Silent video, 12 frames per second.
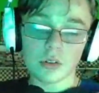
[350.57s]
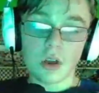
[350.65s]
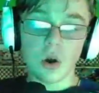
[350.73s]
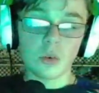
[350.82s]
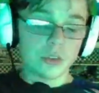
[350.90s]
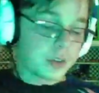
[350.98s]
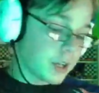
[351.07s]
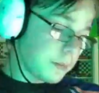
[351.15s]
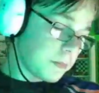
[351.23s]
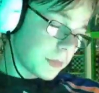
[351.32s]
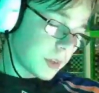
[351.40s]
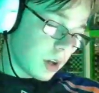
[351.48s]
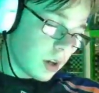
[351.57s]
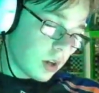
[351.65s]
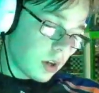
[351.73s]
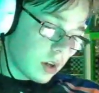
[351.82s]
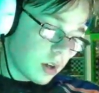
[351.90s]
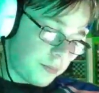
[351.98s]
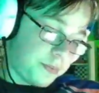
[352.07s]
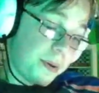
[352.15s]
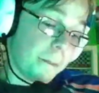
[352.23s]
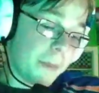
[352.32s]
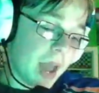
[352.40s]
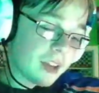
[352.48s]
owns a team,
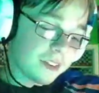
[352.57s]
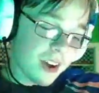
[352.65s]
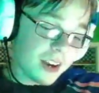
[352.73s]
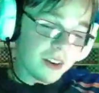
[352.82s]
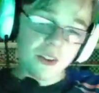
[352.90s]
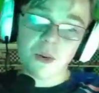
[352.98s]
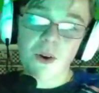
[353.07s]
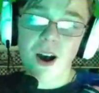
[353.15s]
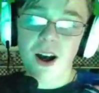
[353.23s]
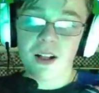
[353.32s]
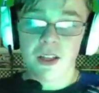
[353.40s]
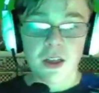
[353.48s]
and backs right into the wall.